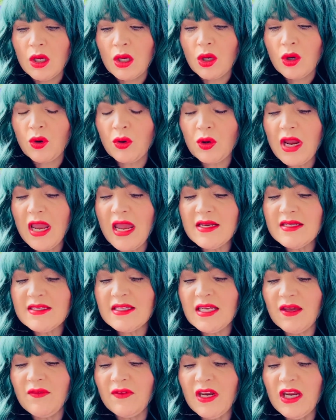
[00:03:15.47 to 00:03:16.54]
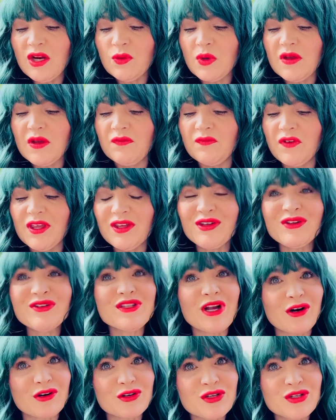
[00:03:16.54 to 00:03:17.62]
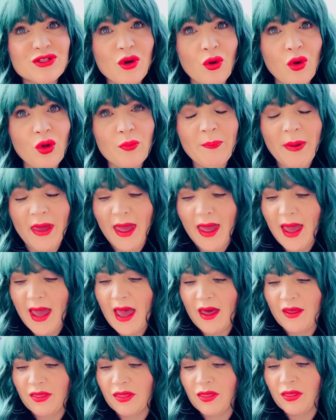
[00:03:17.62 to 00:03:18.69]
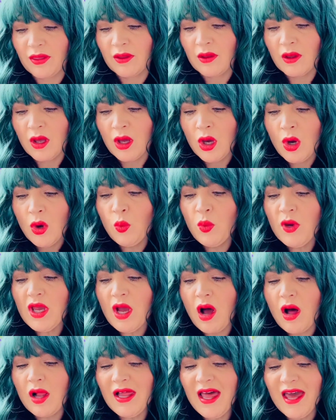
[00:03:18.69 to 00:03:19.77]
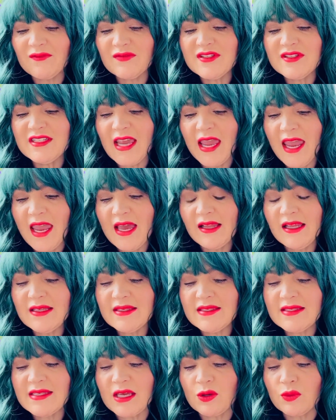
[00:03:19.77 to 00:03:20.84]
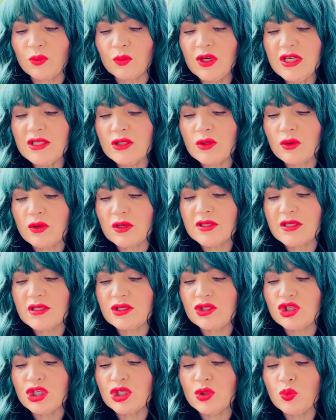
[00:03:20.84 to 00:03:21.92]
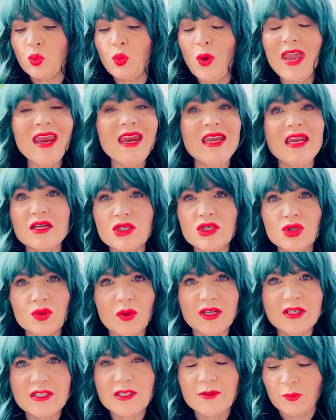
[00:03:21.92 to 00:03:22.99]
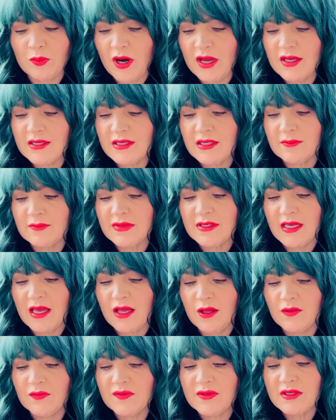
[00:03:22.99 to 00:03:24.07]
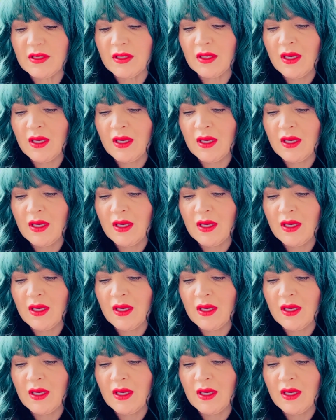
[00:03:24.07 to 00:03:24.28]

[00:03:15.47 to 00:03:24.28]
Creativity reveals our soul path. We all have talents and resources just waiting to express themselves.